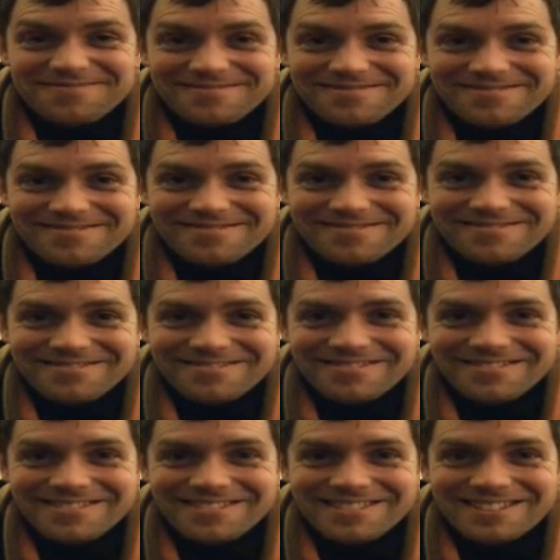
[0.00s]

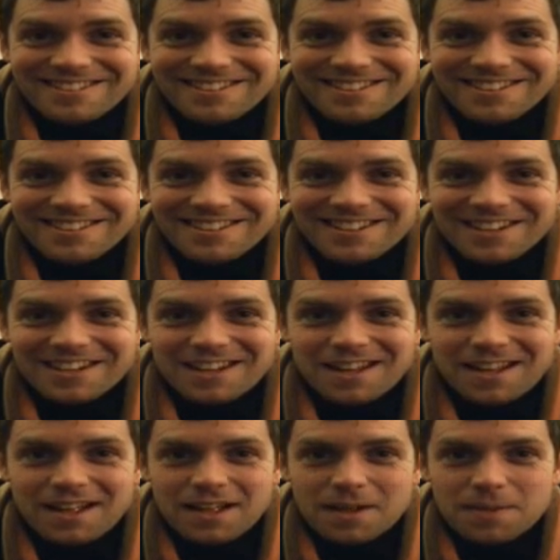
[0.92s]

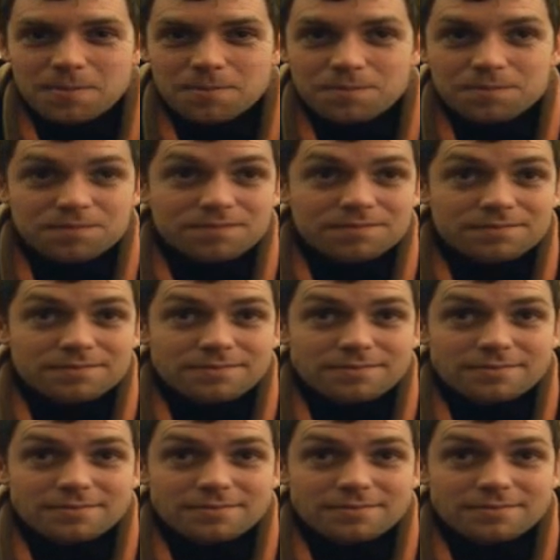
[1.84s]
Nothing is said.